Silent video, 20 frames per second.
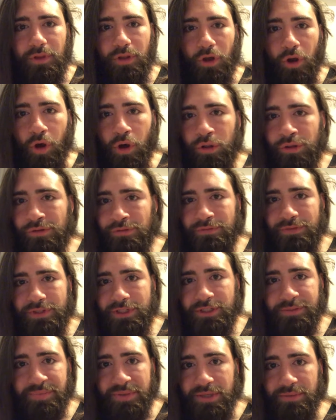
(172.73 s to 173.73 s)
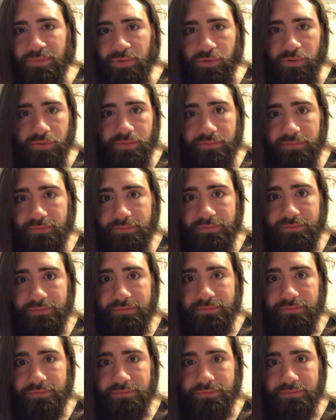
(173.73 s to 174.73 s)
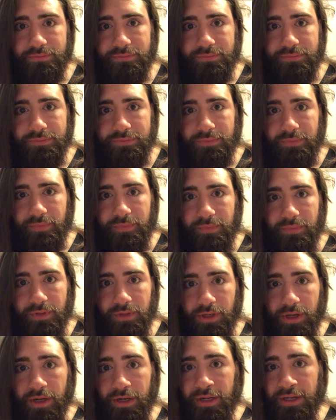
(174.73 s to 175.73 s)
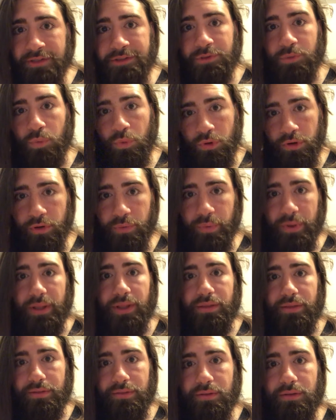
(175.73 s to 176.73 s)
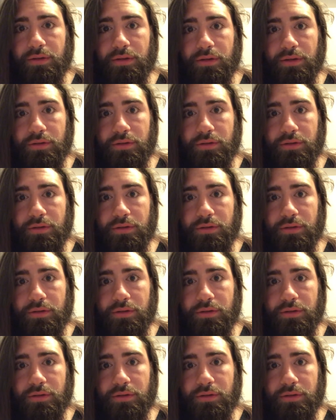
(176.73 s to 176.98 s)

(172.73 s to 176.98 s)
all of these people God had to work with